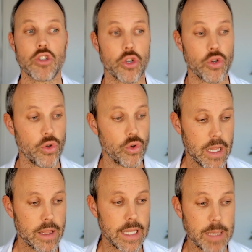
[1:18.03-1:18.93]

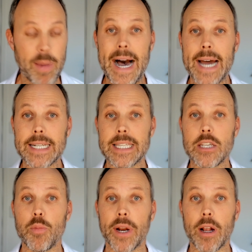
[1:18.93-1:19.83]
to the parties that
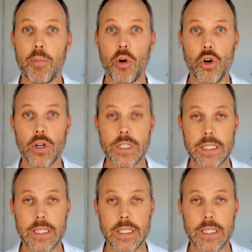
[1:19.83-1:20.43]
you bring on board,